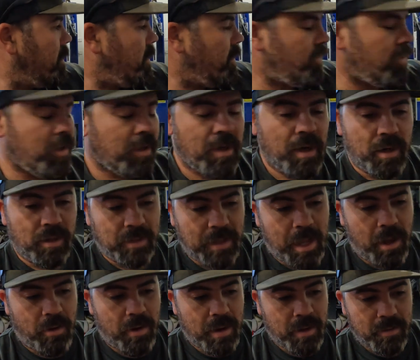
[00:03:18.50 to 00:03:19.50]
If you can go
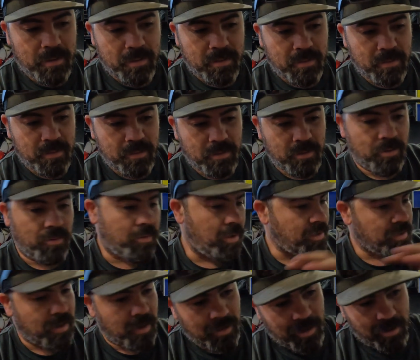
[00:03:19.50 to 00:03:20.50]
lower, you
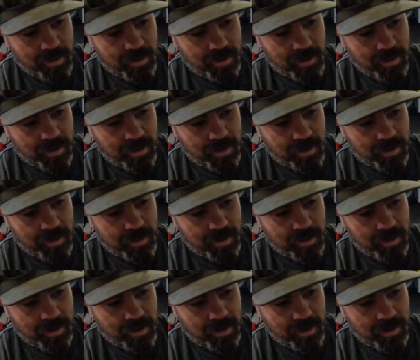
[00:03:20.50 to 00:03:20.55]
always go